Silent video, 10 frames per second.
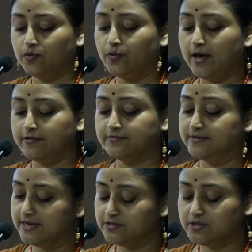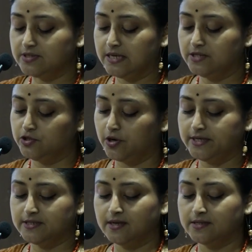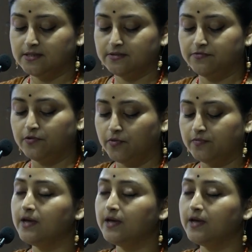who have graciously joined us from